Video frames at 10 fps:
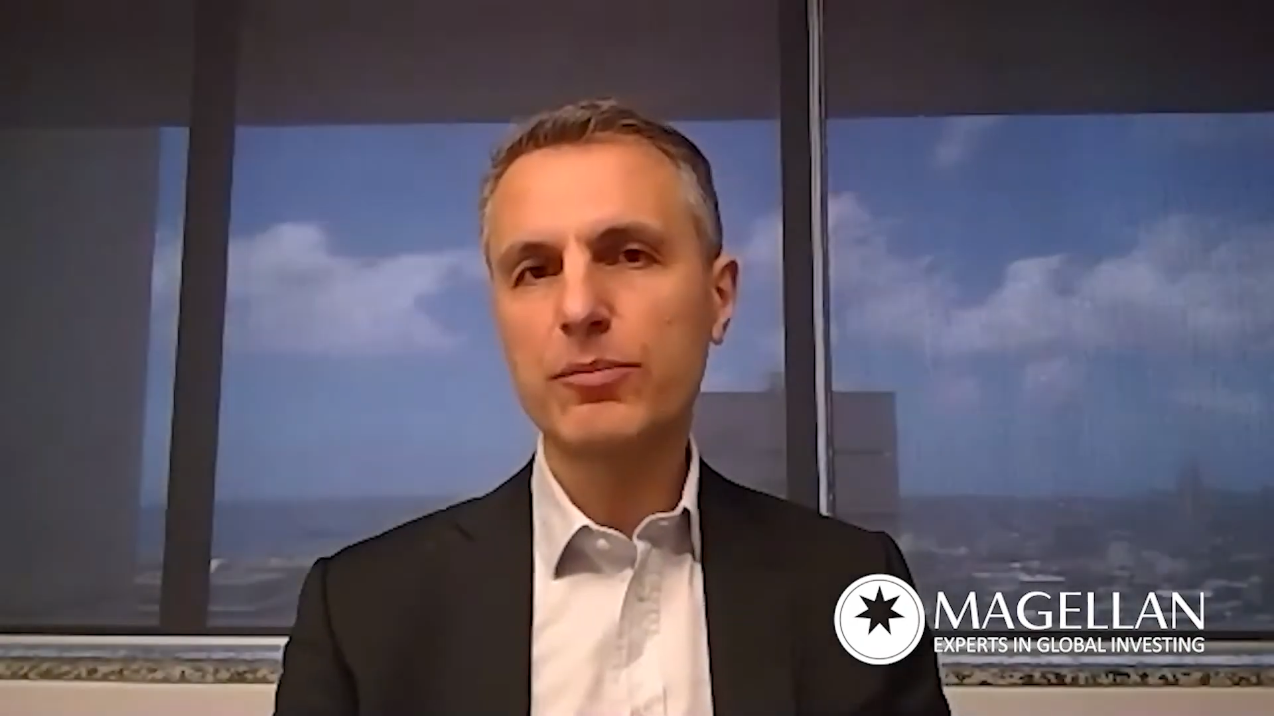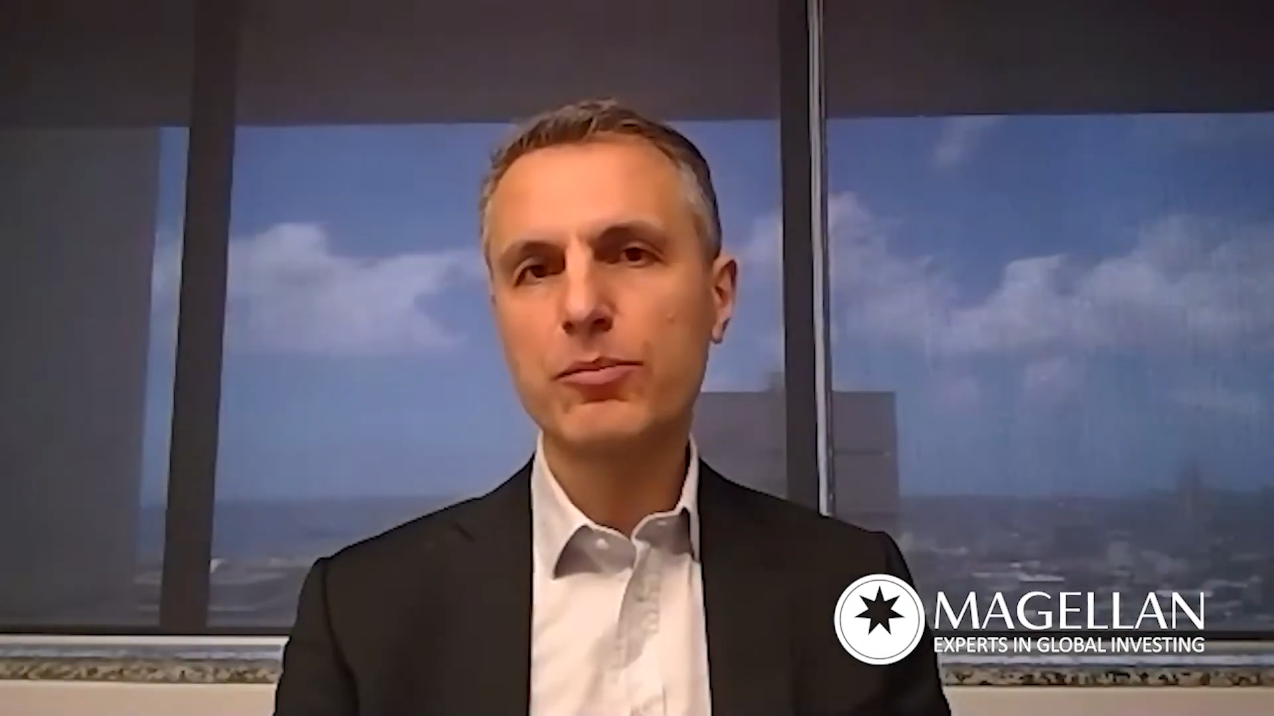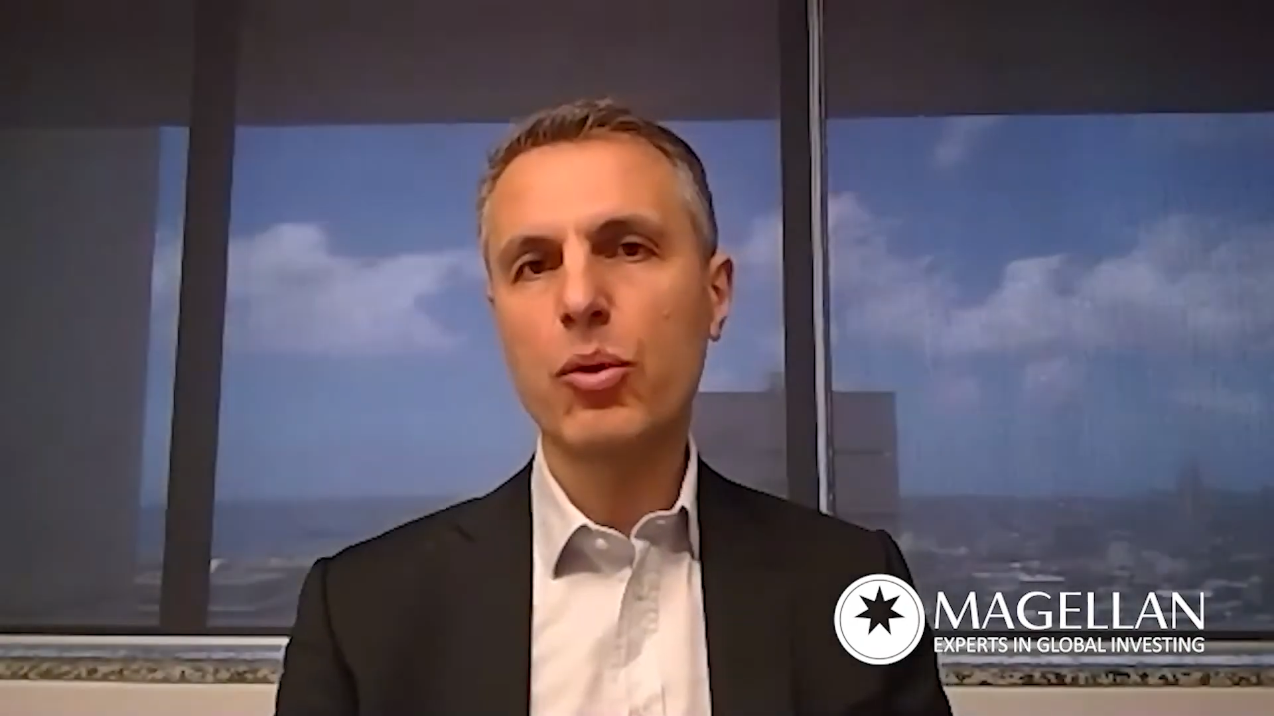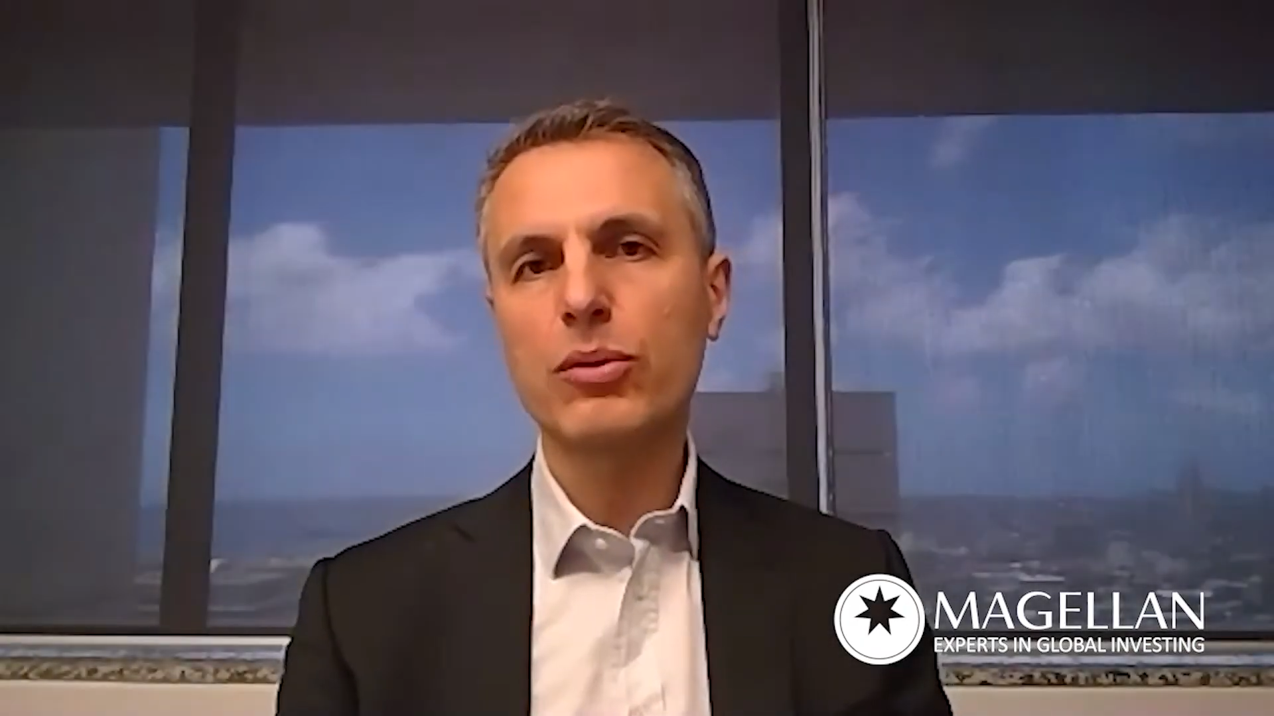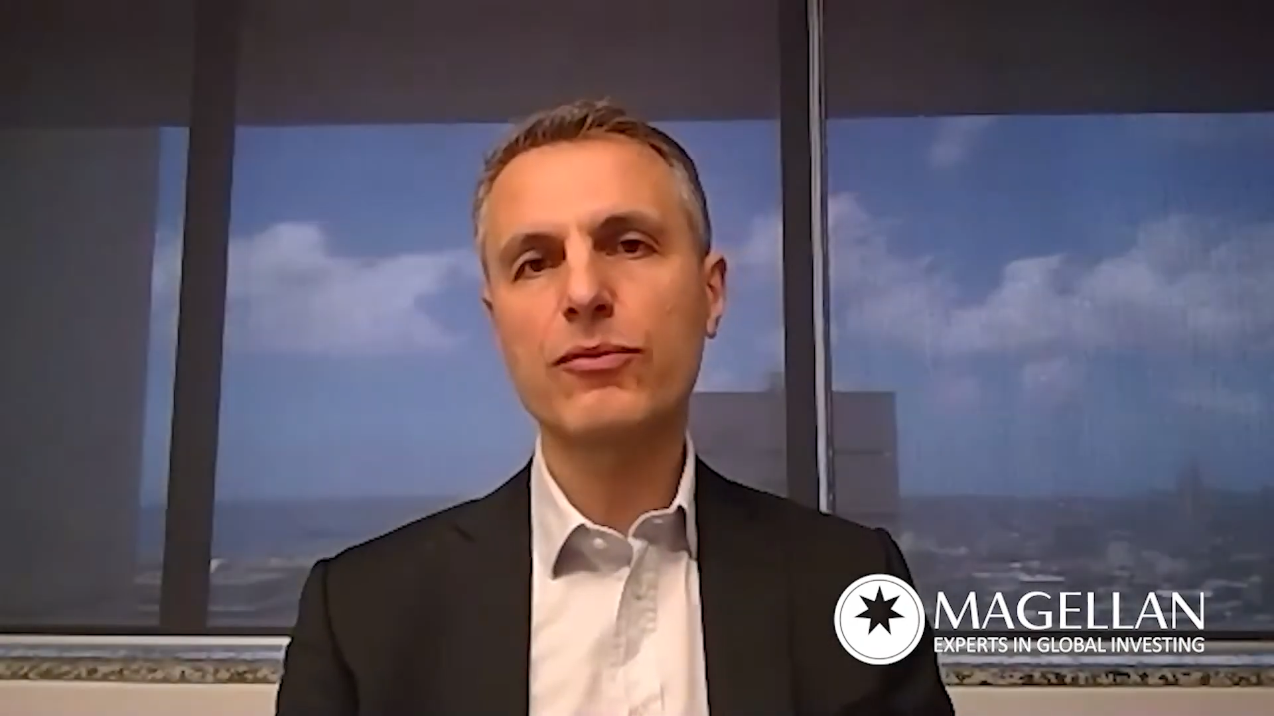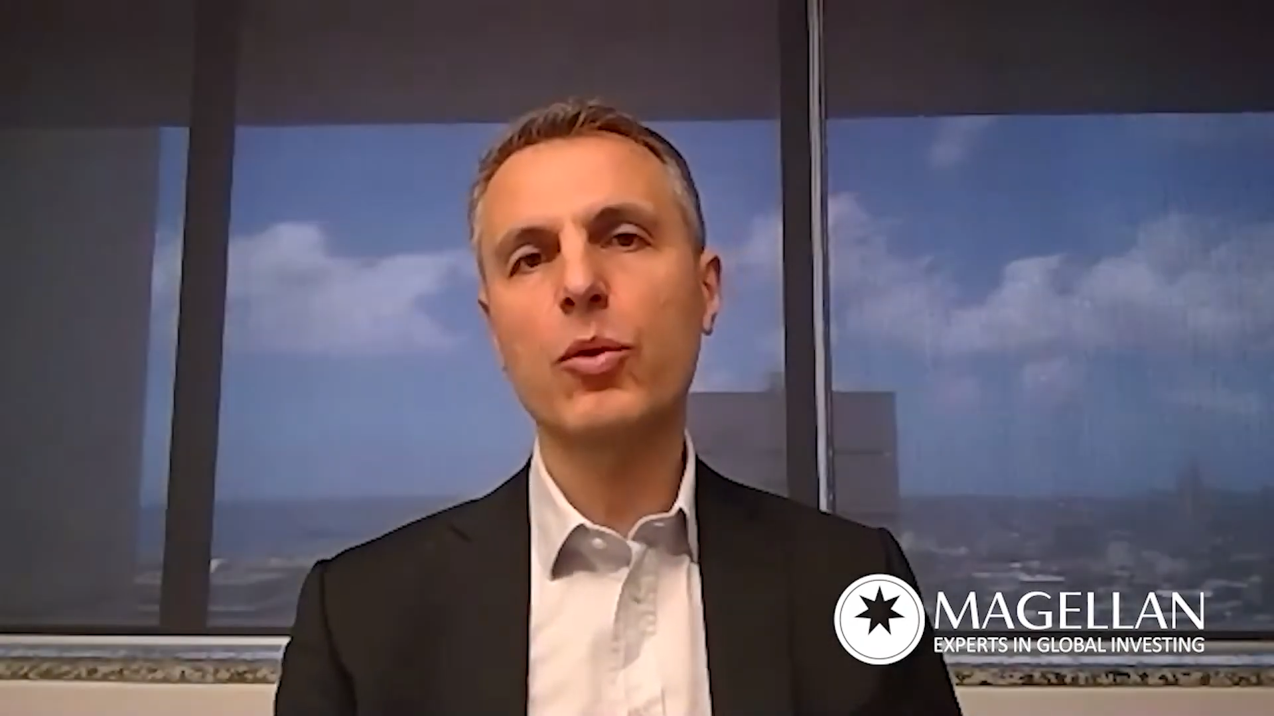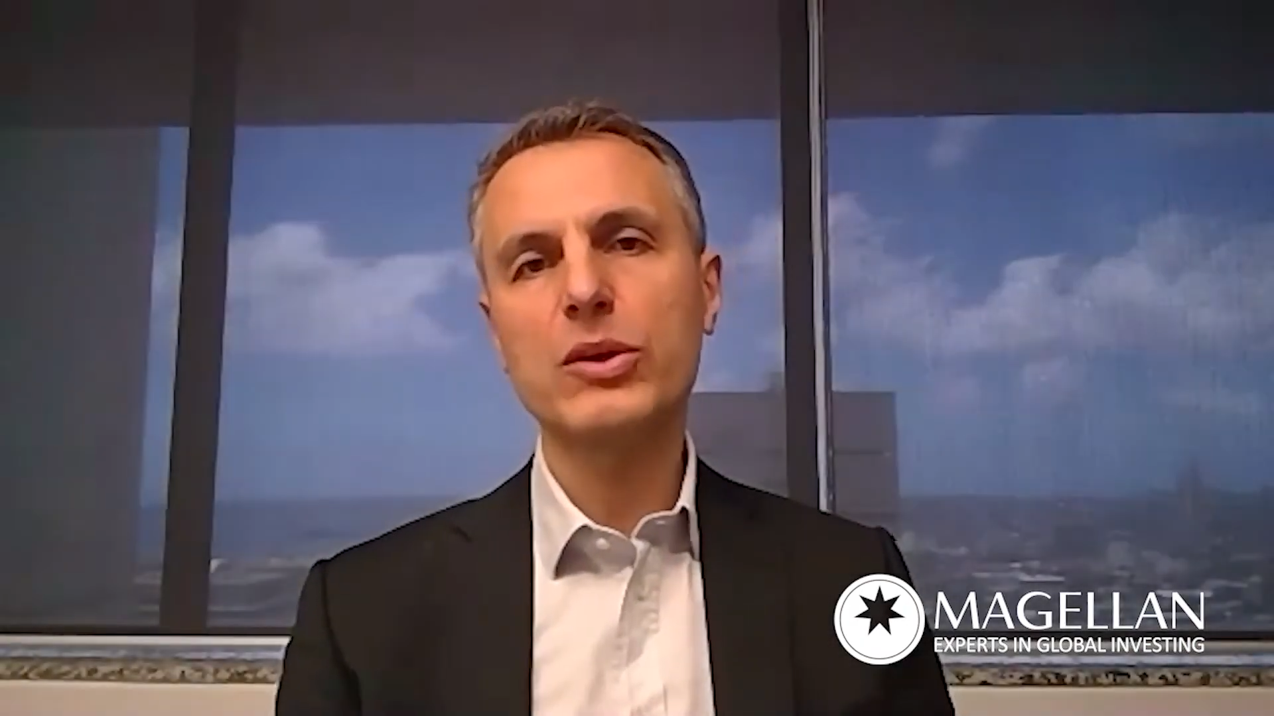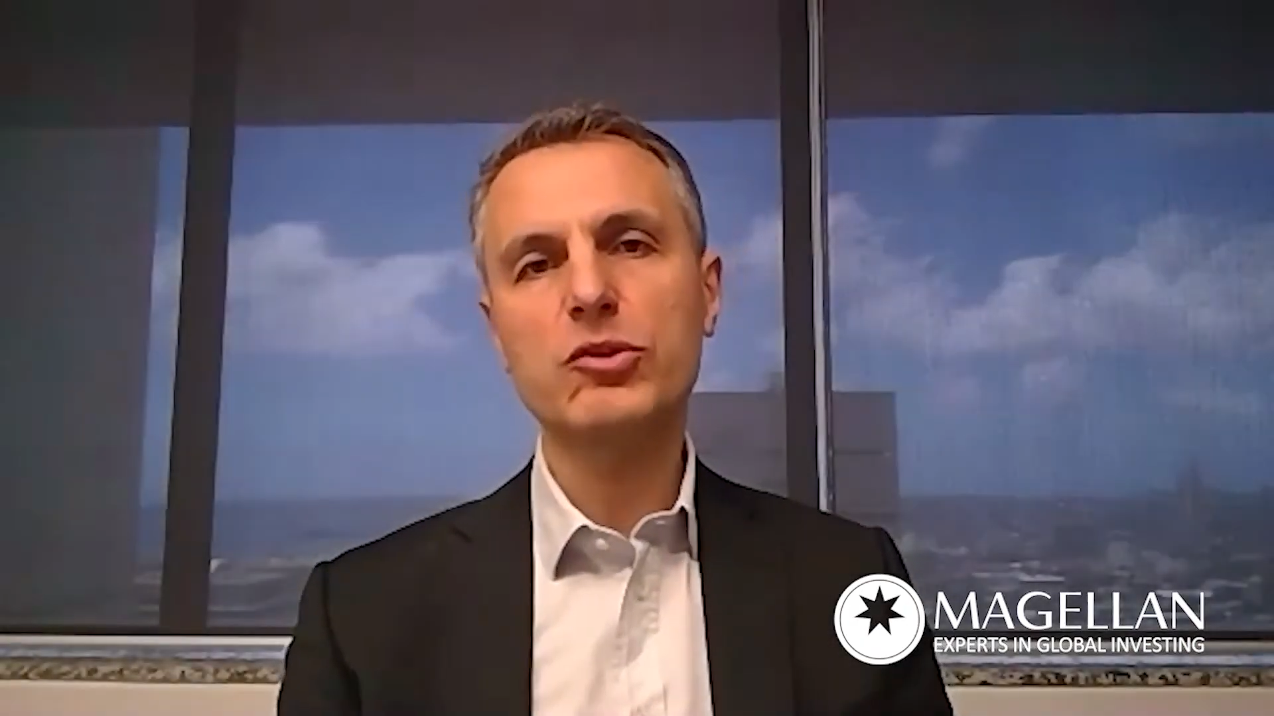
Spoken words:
brought forward